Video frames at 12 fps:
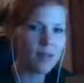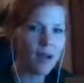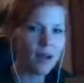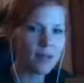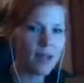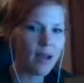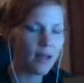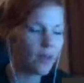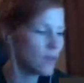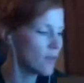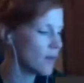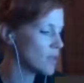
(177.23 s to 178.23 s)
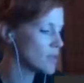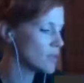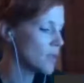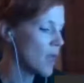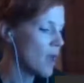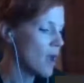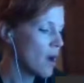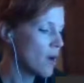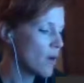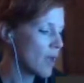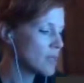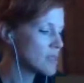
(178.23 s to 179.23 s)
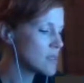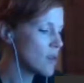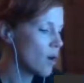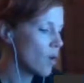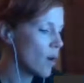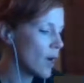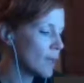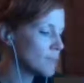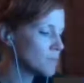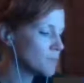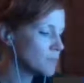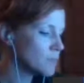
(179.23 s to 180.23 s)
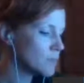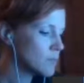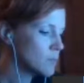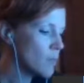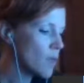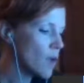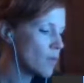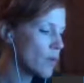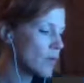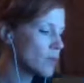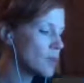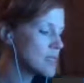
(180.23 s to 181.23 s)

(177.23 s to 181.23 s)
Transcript: exactly, the foundation. Okay, so randomly